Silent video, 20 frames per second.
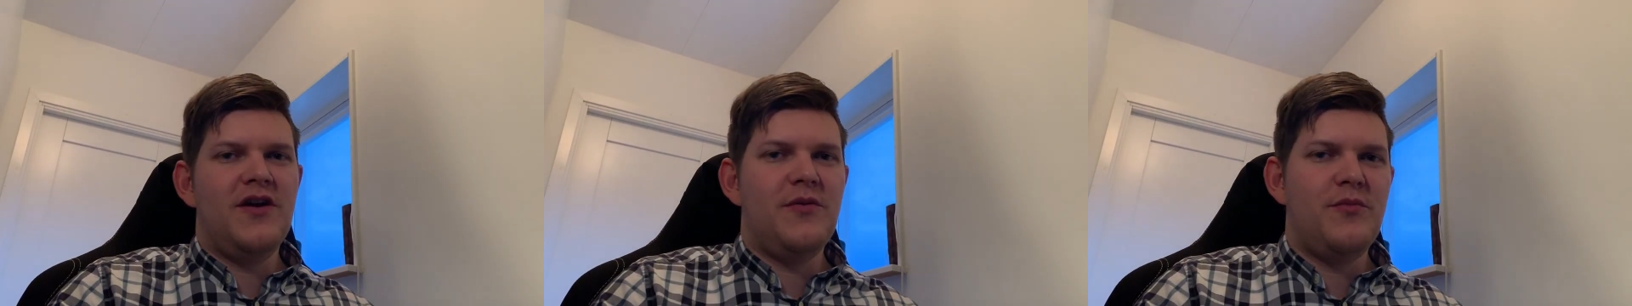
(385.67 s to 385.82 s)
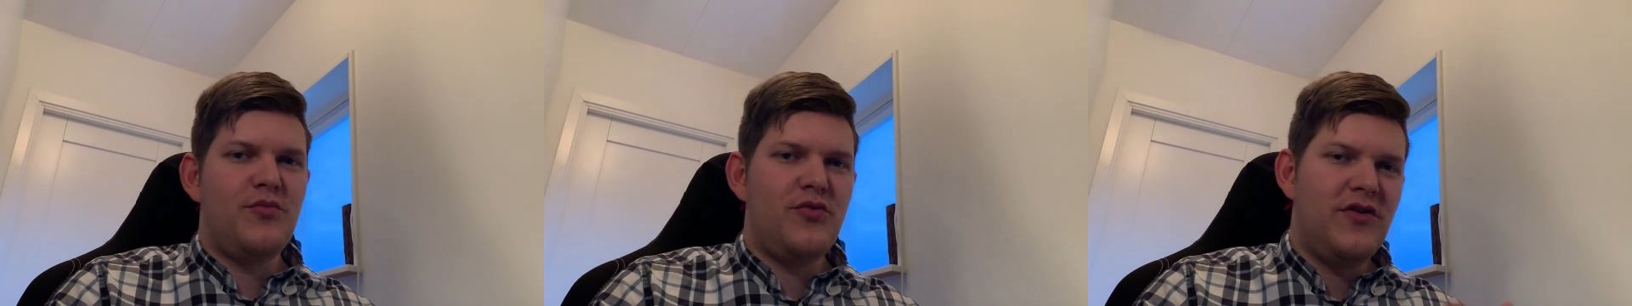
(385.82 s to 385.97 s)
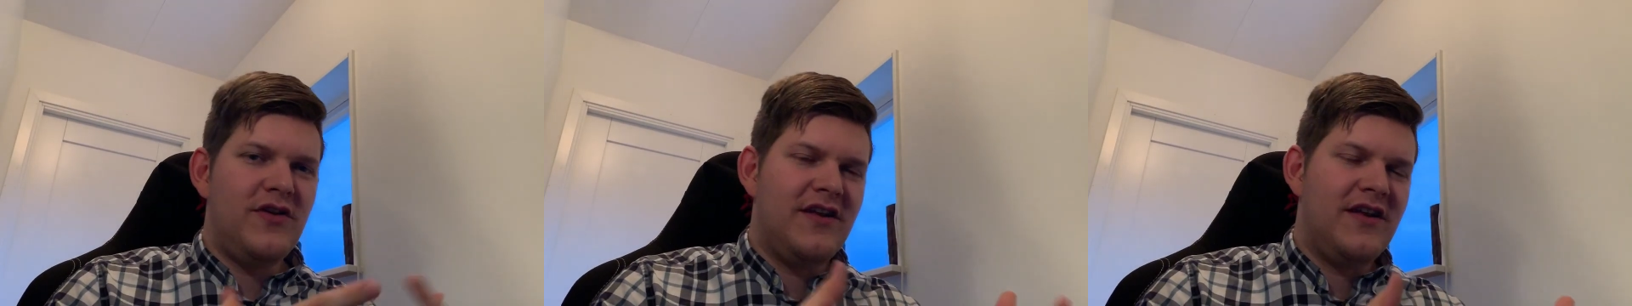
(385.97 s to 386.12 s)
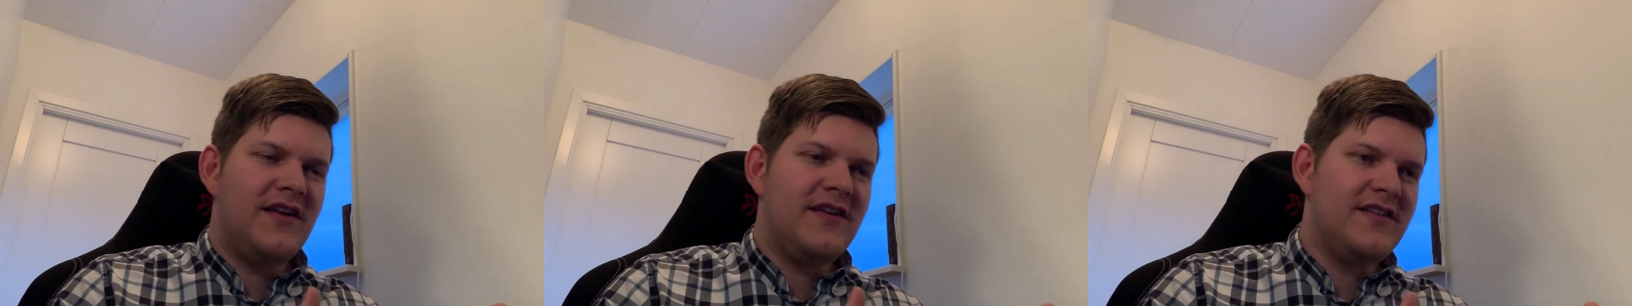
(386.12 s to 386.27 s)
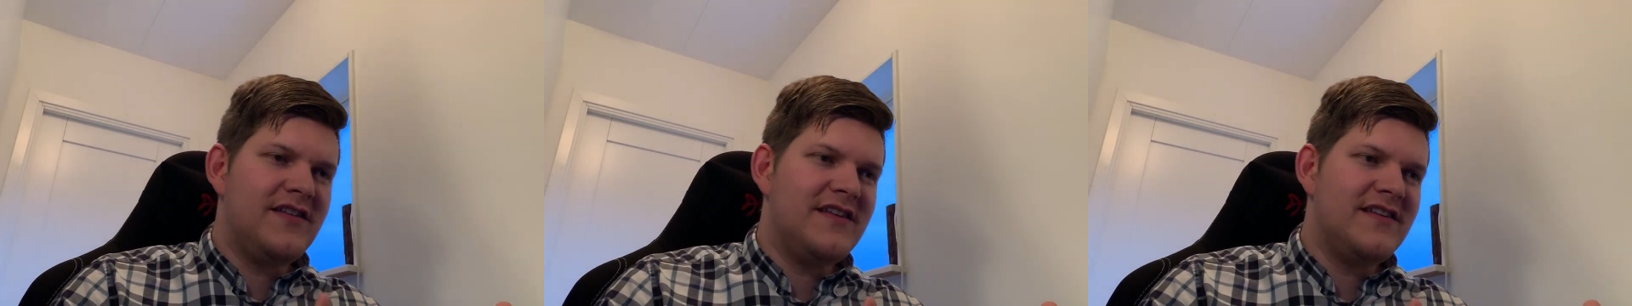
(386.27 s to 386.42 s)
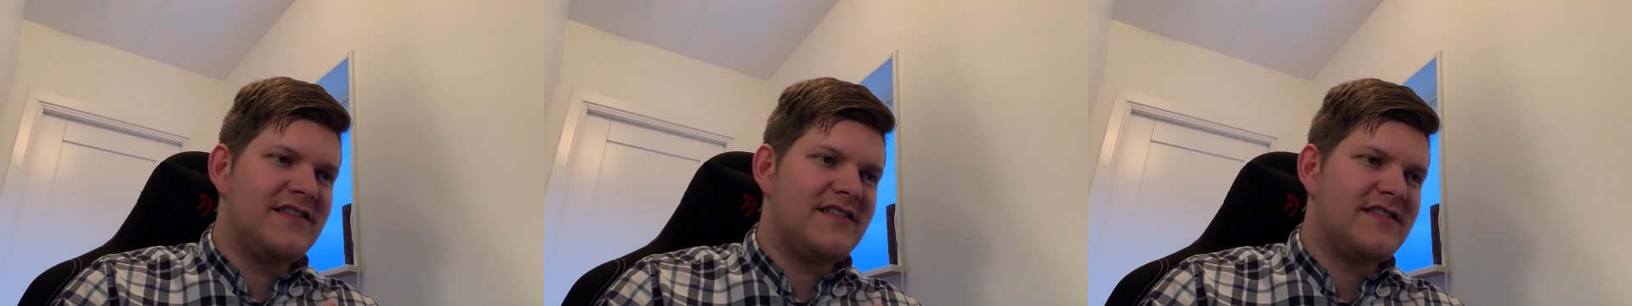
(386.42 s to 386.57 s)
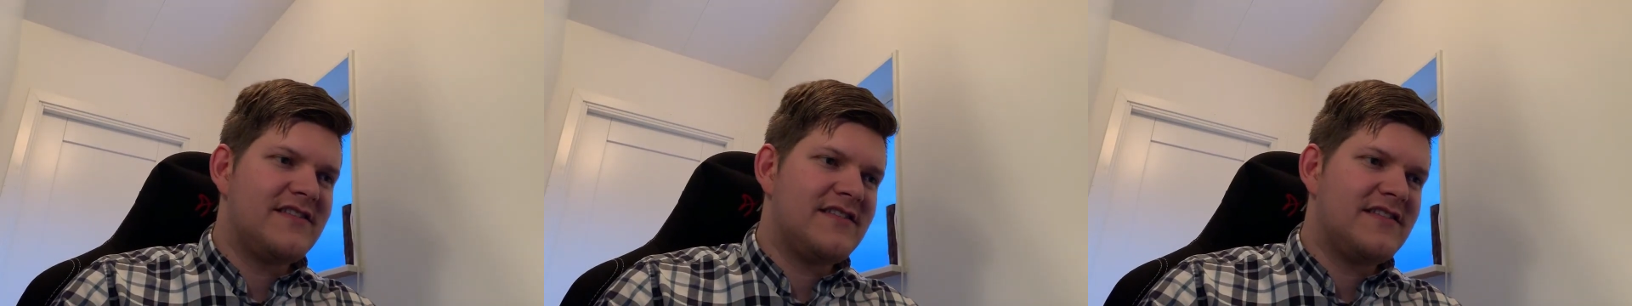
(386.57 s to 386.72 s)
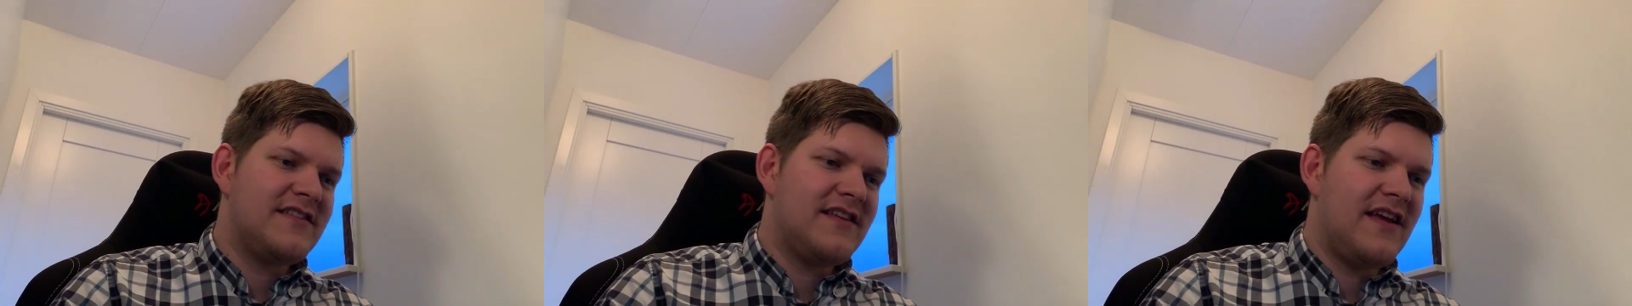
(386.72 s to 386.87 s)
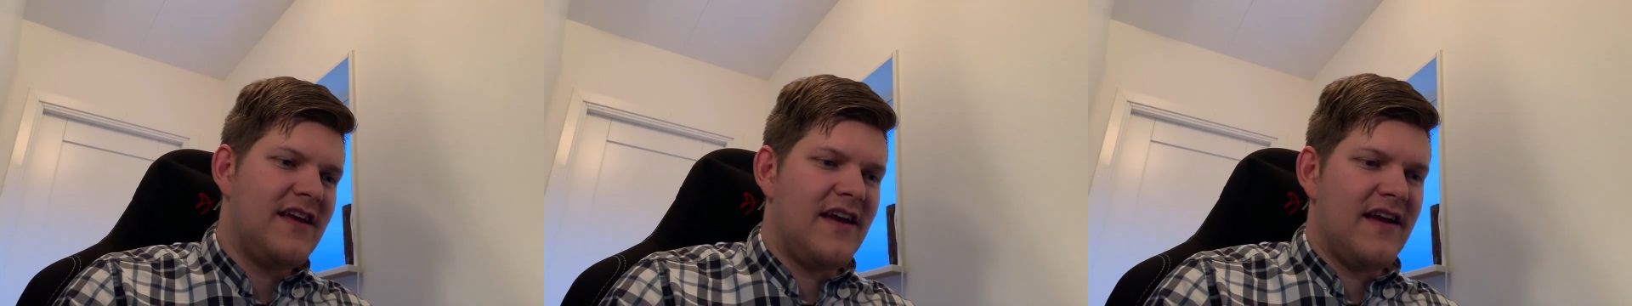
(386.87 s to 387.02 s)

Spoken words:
bringing this